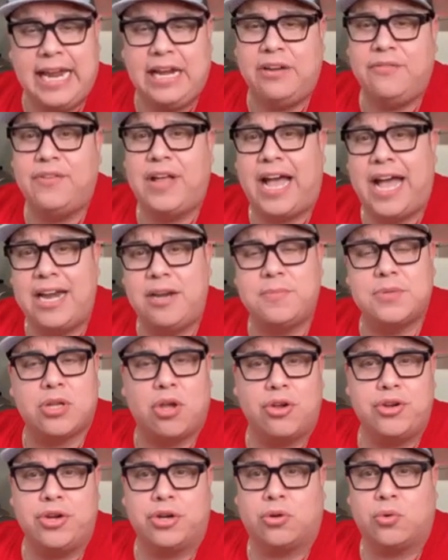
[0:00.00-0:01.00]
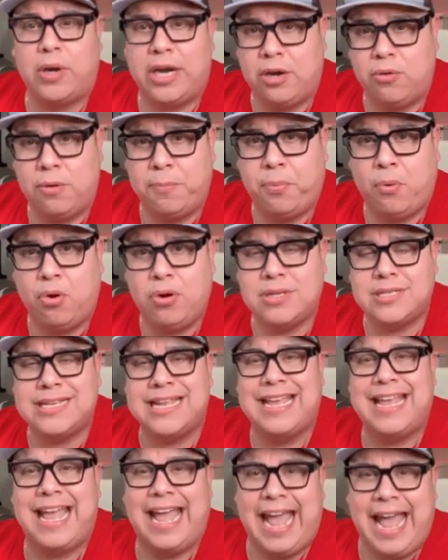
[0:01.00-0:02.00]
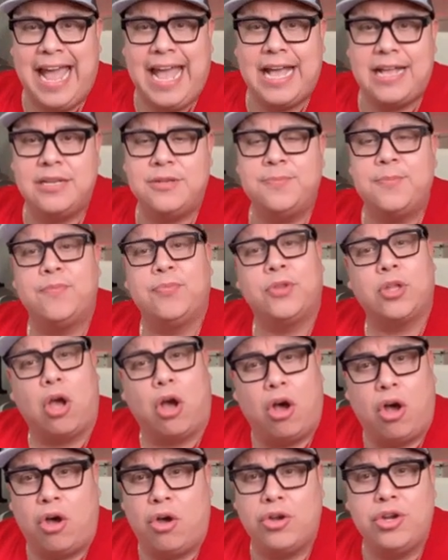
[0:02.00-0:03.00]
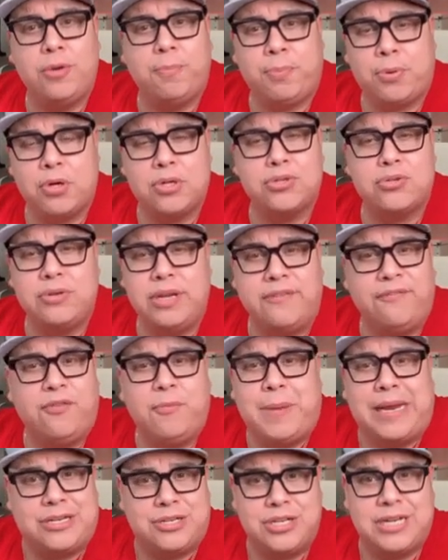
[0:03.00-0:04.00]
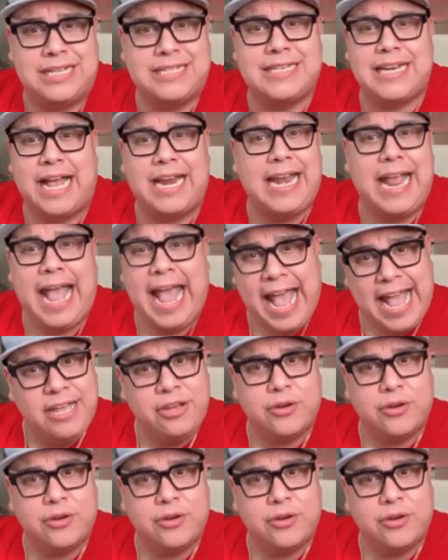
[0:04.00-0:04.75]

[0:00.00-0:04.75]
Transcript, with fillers: items on your credit reports and all your personal information that's not accurate.